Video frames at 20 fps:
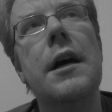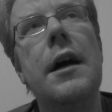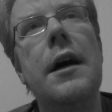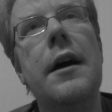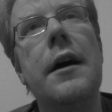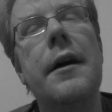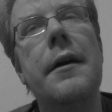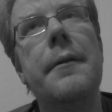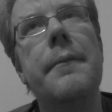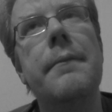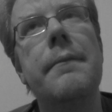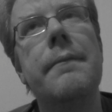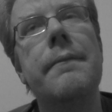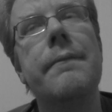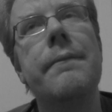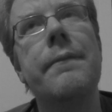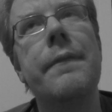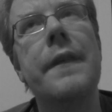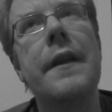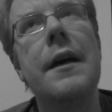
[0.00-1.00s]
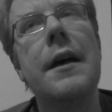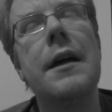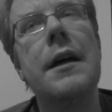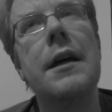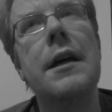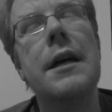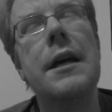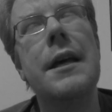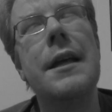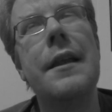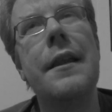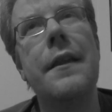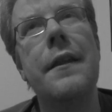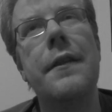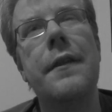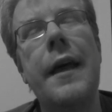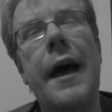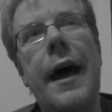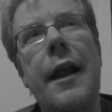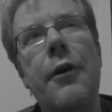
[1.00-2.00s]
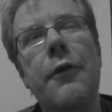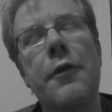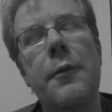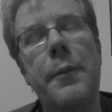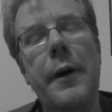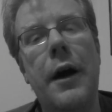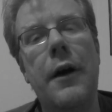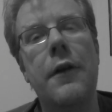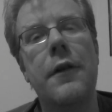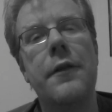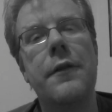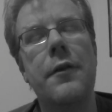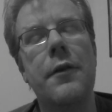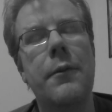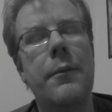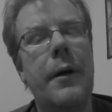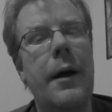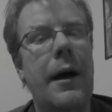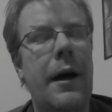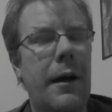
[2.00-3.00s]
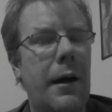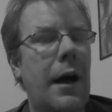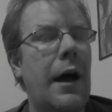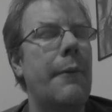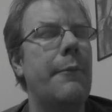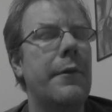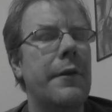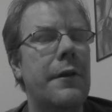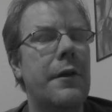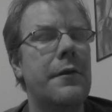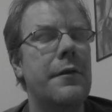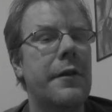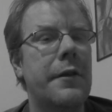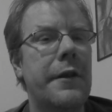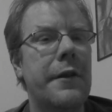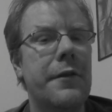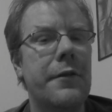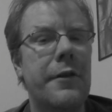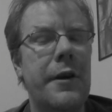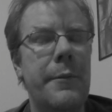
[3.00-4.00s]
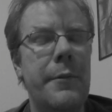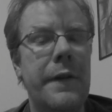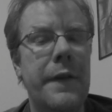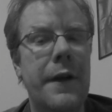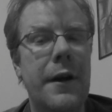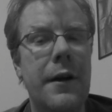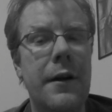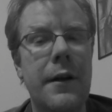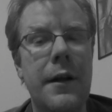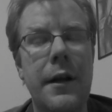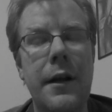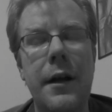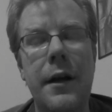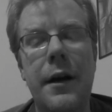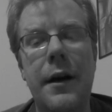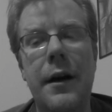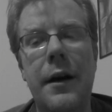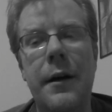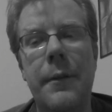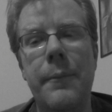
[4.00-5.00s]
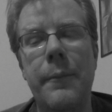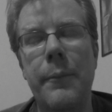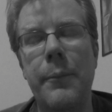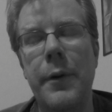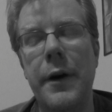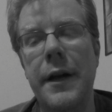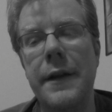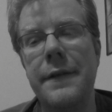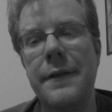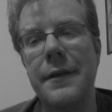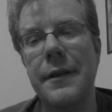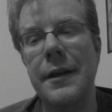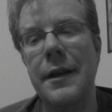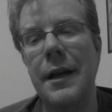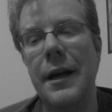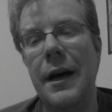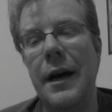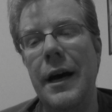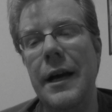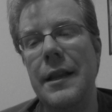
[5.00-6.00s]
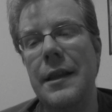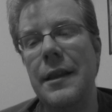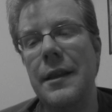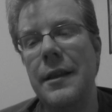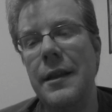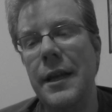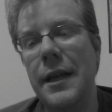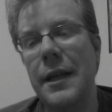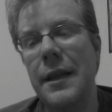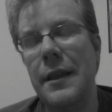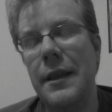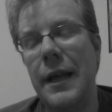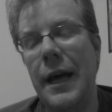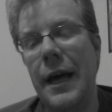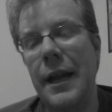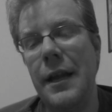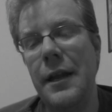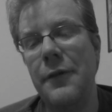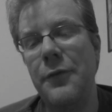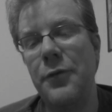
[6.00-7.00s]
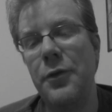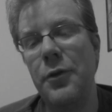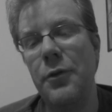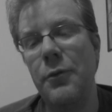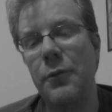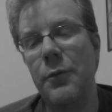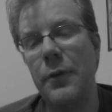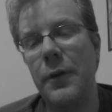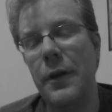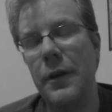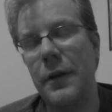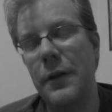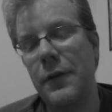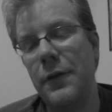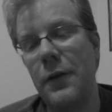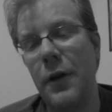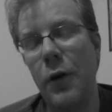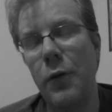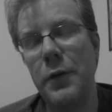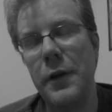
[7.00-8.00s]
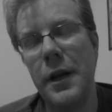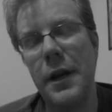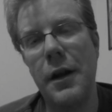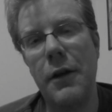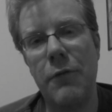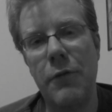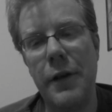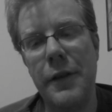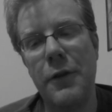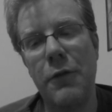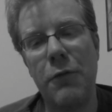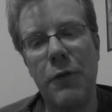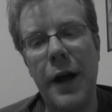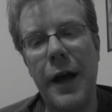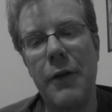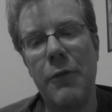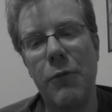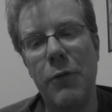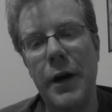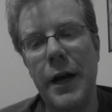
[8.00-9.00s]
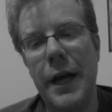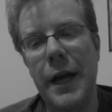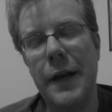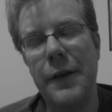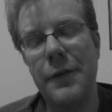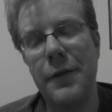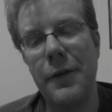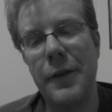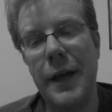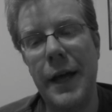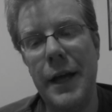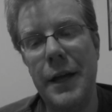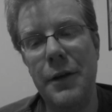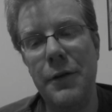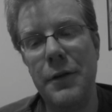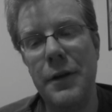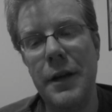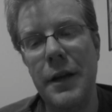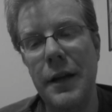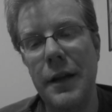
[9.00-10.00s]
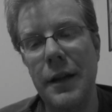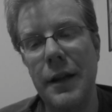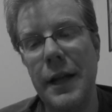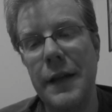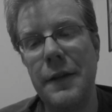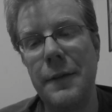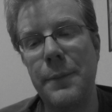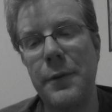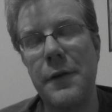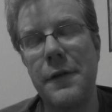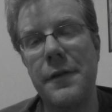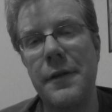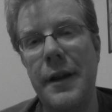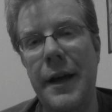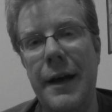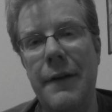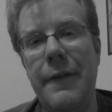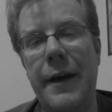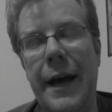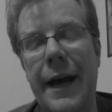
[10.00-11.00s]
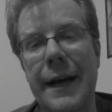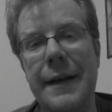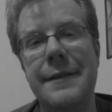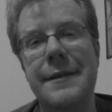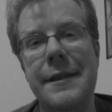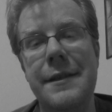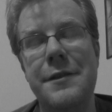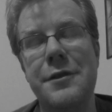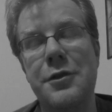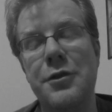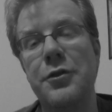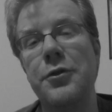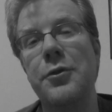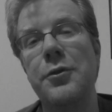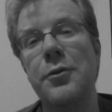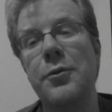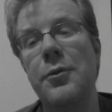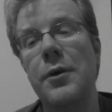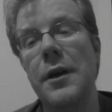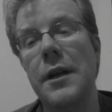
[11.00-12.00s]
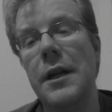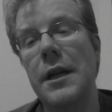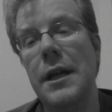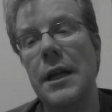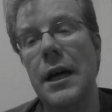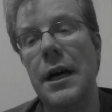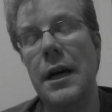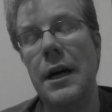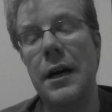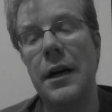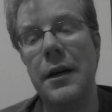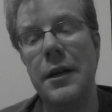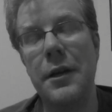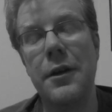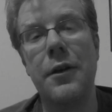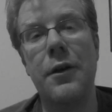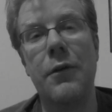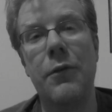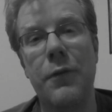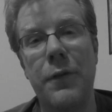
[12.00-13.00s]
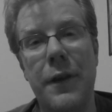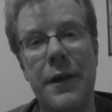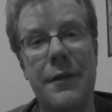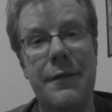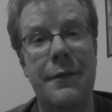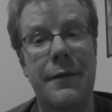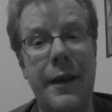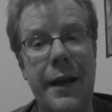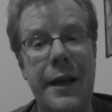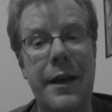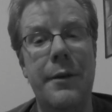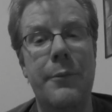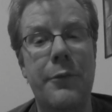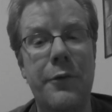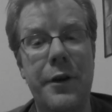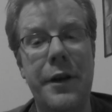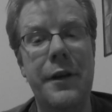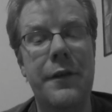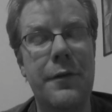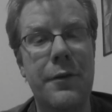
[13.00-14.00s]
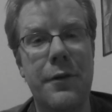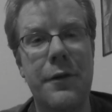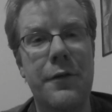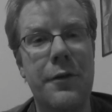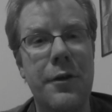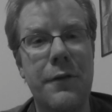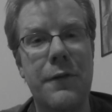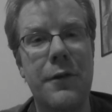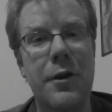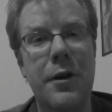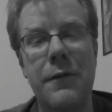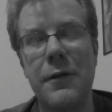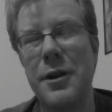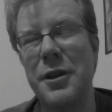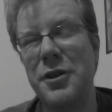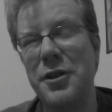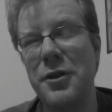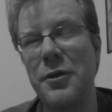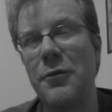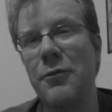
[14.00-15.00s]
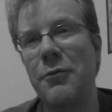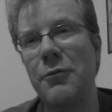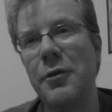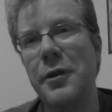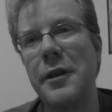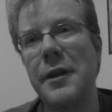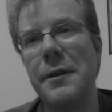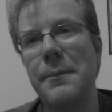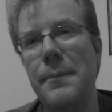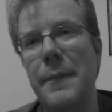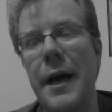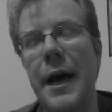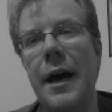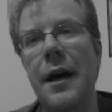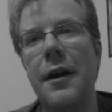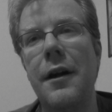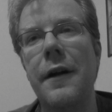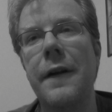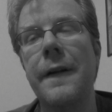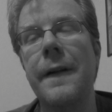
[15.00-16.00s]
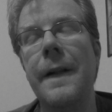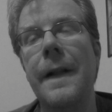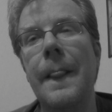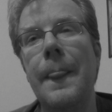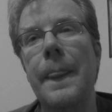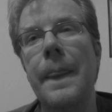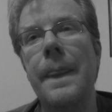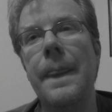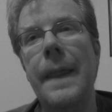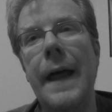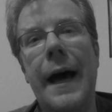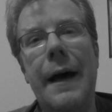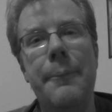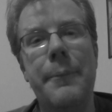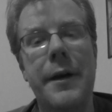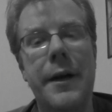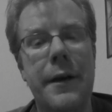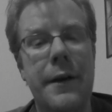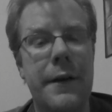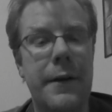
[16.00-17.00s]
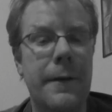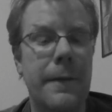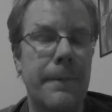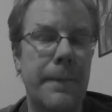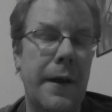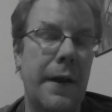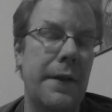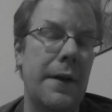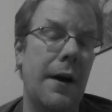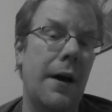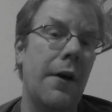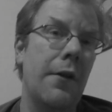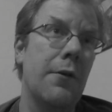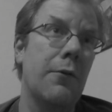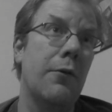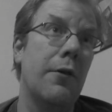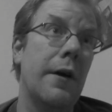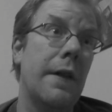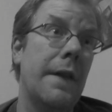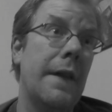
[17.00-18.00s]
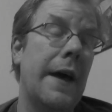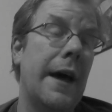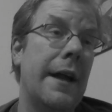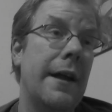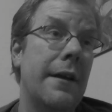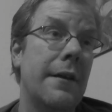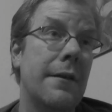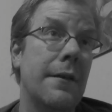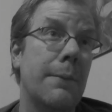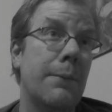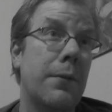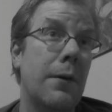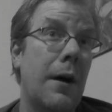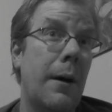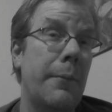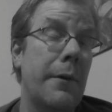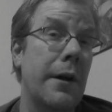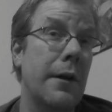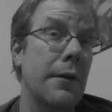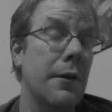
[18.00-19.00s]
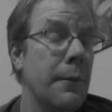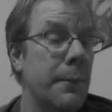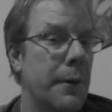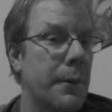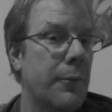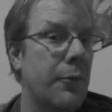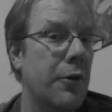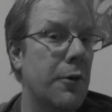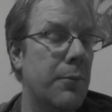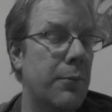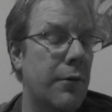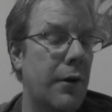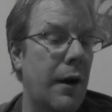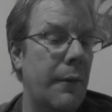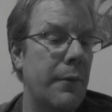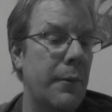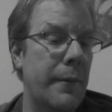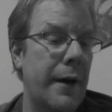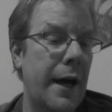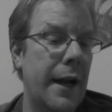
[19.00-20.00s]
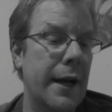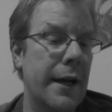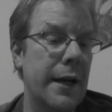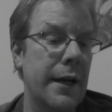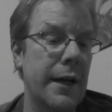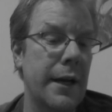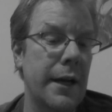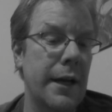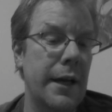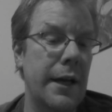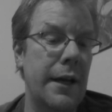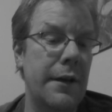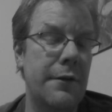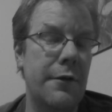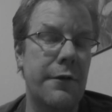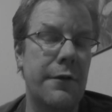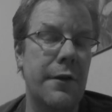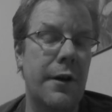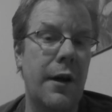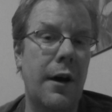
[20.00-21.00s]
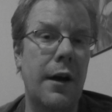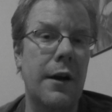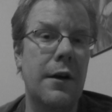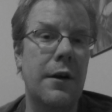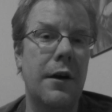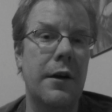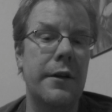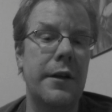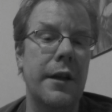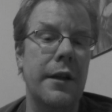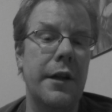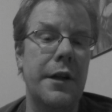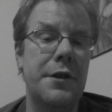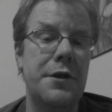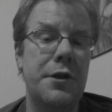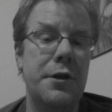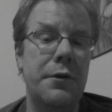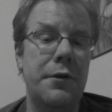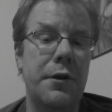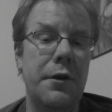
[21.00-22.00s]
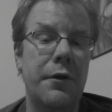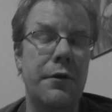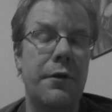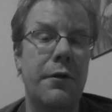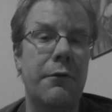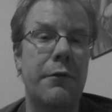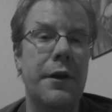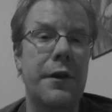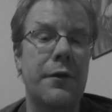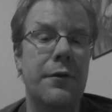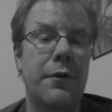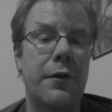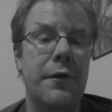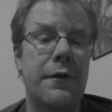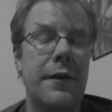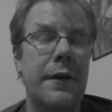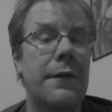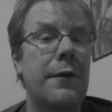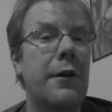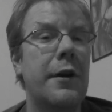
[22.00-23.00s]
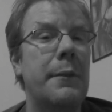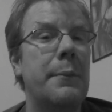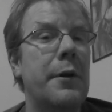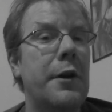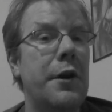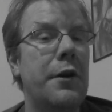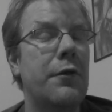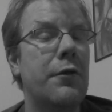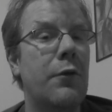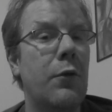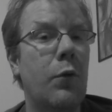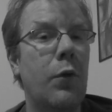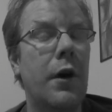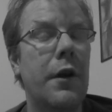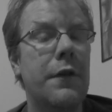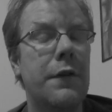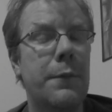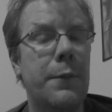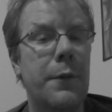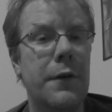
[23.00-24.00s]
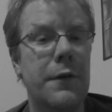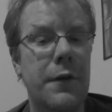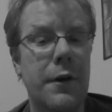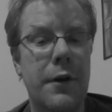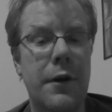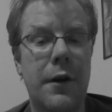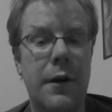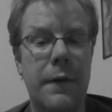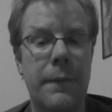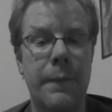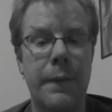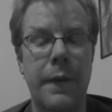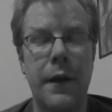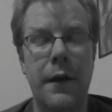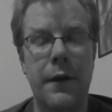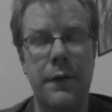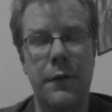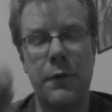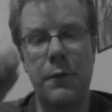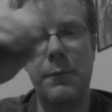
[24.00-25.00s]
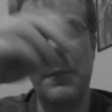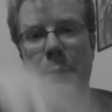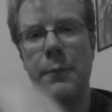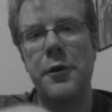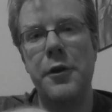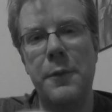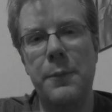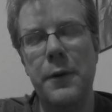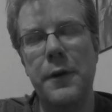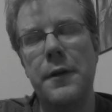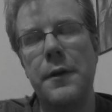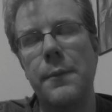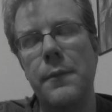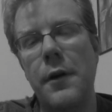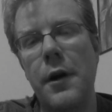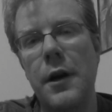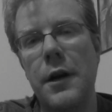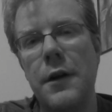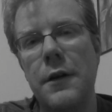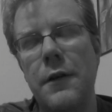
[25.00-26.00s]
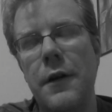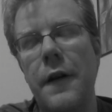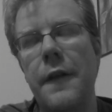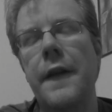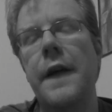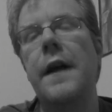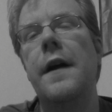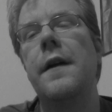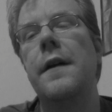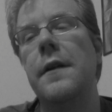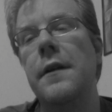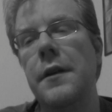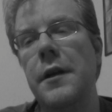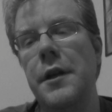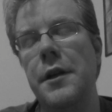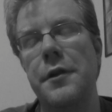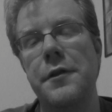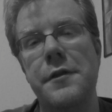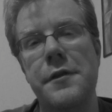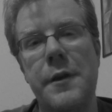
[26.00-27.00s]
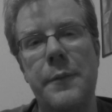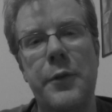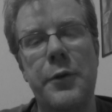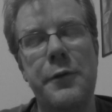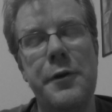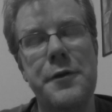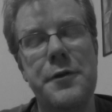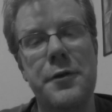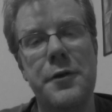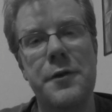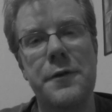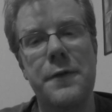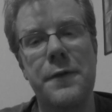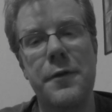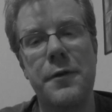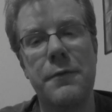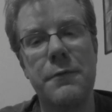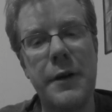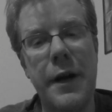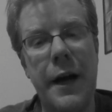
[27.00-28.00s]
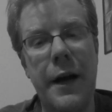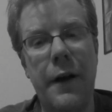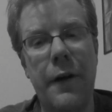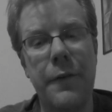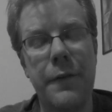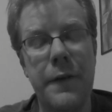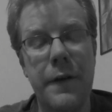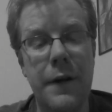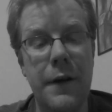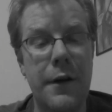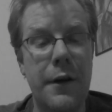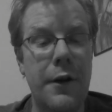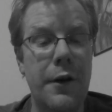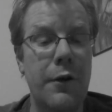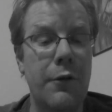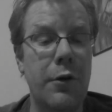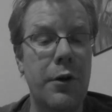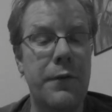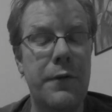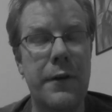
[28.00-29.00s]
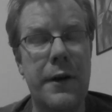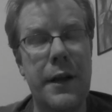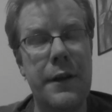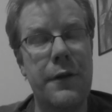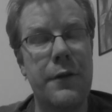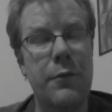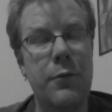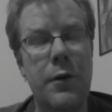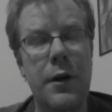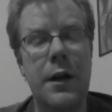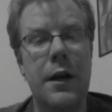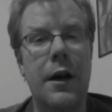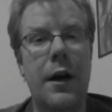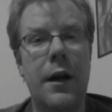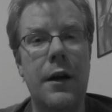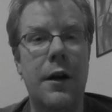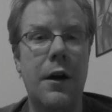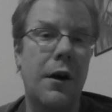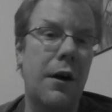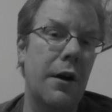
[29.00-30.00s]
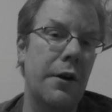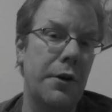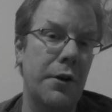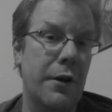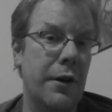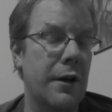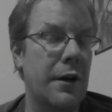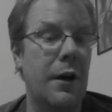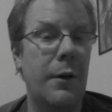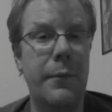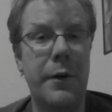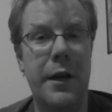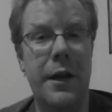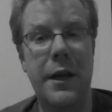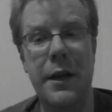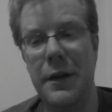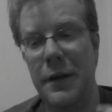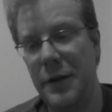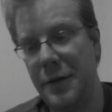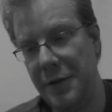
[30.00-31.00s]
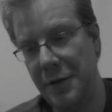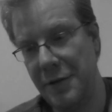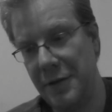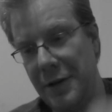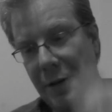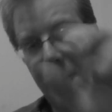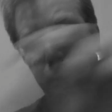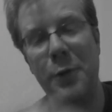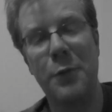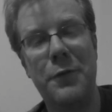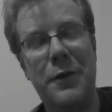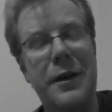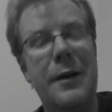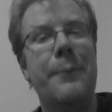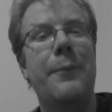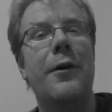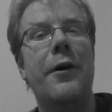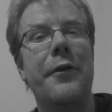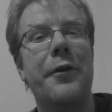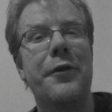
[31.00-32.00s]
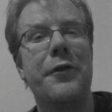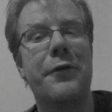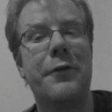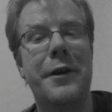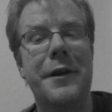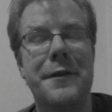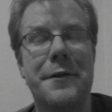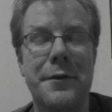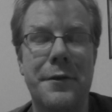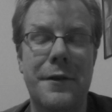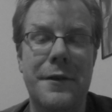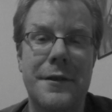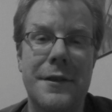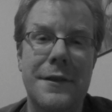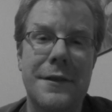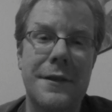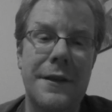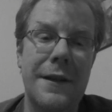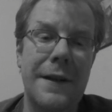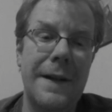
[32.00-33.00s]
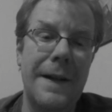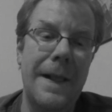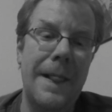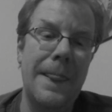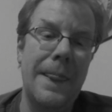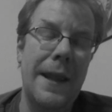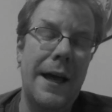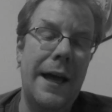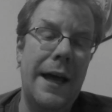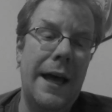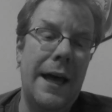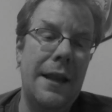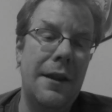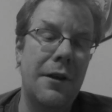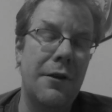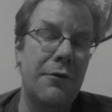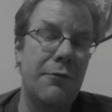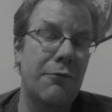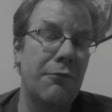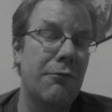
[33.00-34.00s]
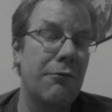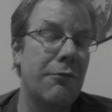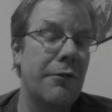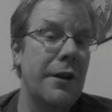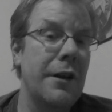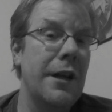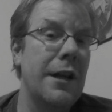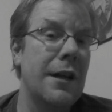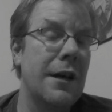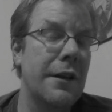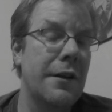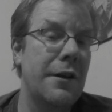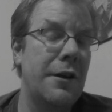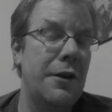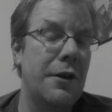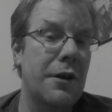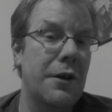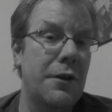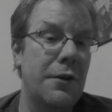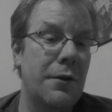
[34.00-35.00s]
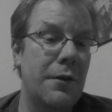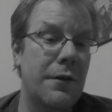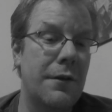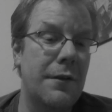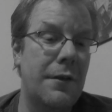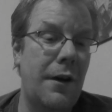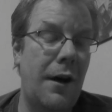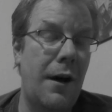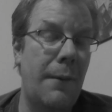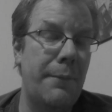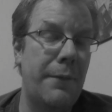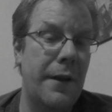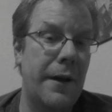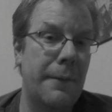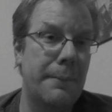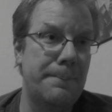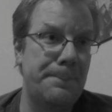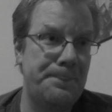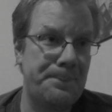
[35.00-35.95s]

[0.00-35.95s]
um, that overpowered. So I'm, there's a disagreement there. Um, but I think that if you zoned it in the right way so that you didn't let the person have access to, uh, you know, the same resource over and over, it shouldn't really matter that big a deal. Now the other one that is probably a little bit more problematic is there's a God card that lets you use a resource that's already been used once per turn. So remember you put the marker on there that uses up the resource for the round, well, if you've got this one god card, you can come in and just double dip all those resources. And there's really nothing you can do to stop them.